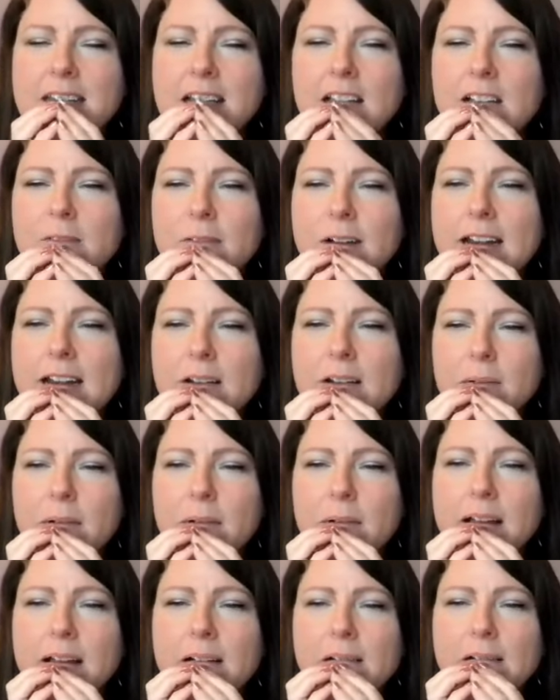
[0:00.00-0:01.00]
Y'all are right in a
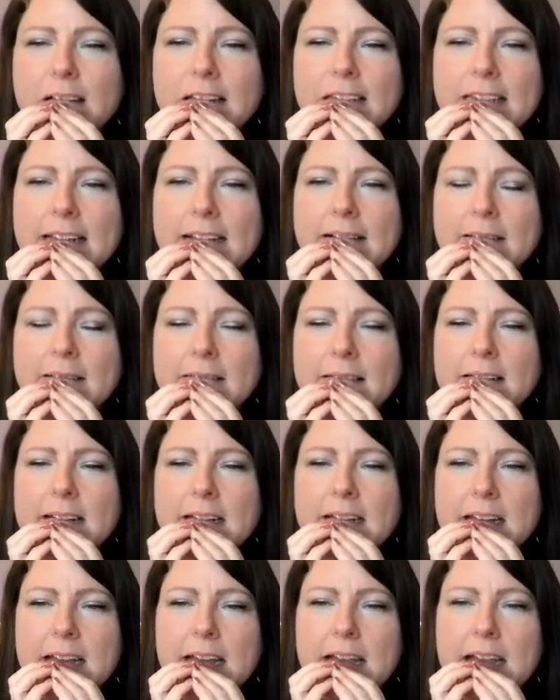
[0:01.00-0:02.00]
row. So
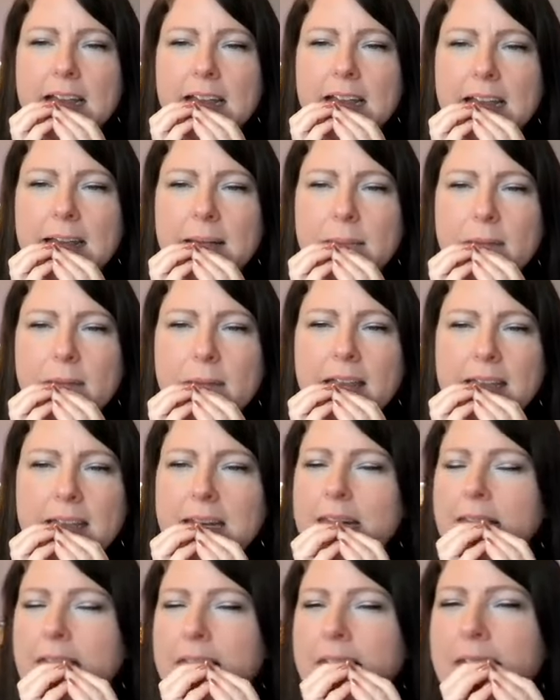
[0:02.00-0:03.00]

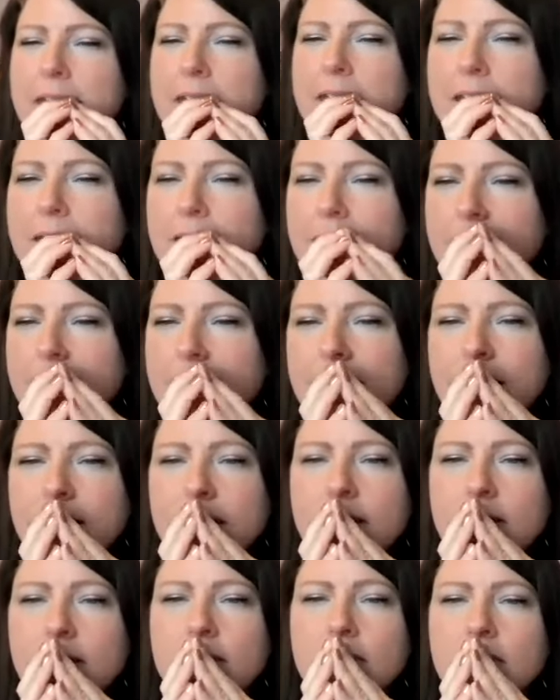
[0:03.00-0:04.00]
Melanie
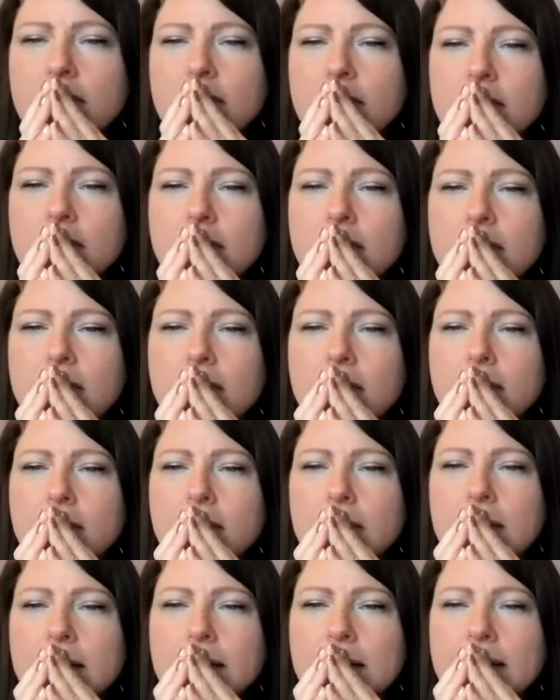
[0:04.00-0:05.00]
is,
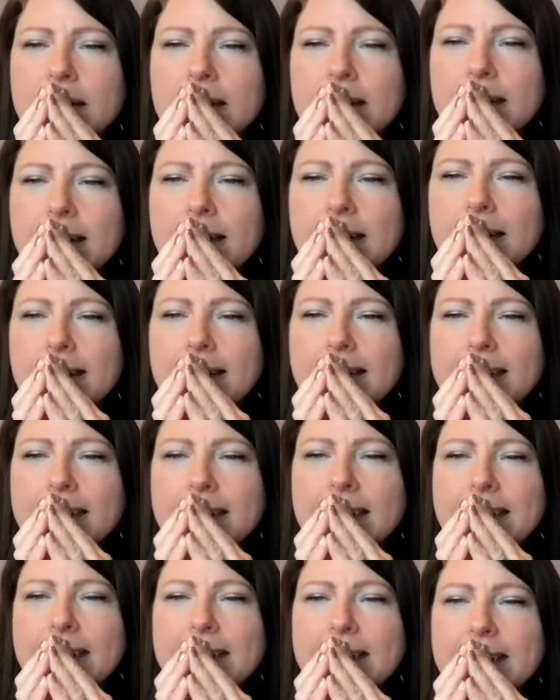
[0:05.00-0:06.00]
oh,
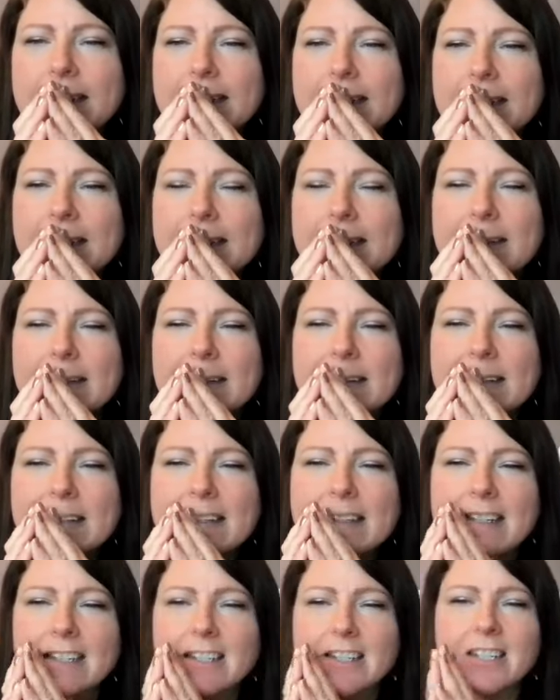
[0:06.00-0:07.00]
she's
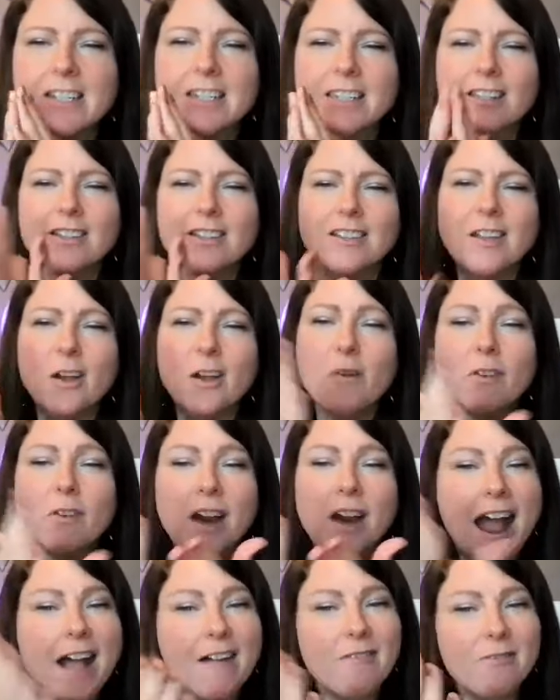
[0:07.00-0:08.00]
over
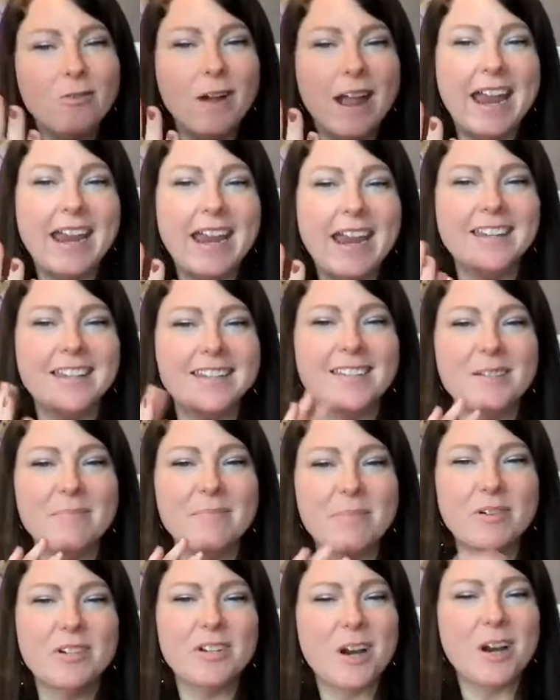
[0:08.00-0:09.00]
halfway to
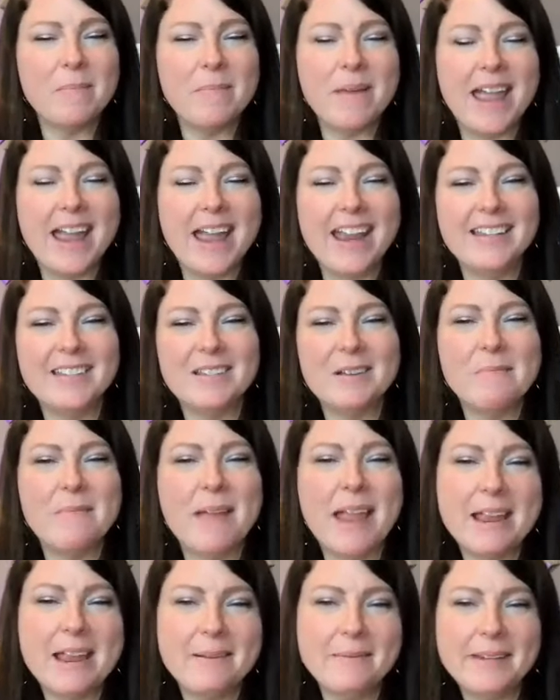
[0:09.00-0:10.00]
superstar pay. So
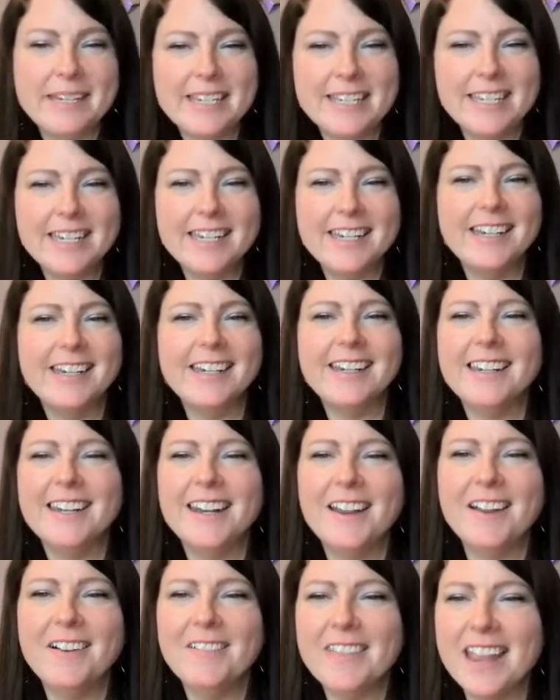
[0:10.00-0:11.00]
maybe she, you
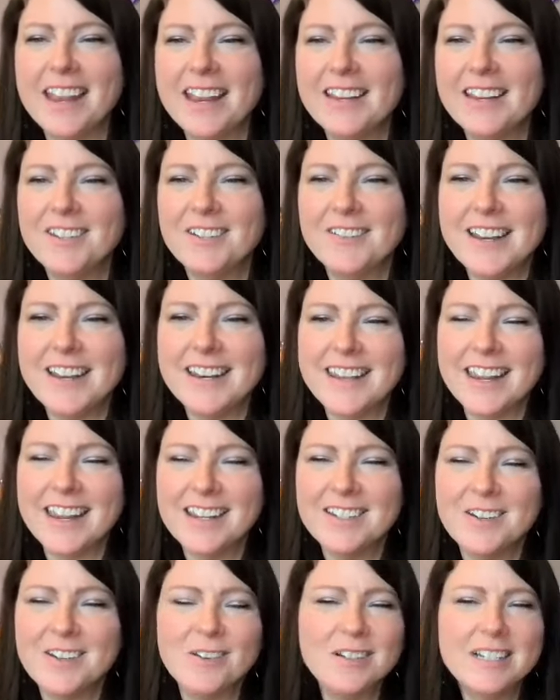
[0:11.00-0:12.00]
know, they could do it. They
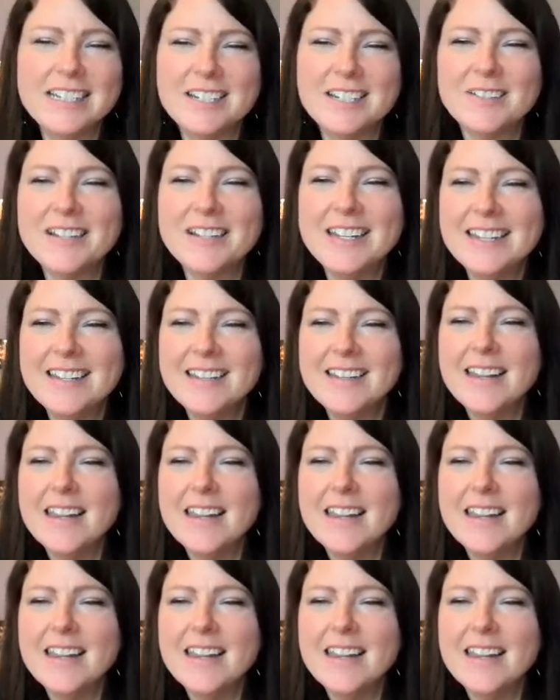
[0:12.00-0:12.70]
could totally do it.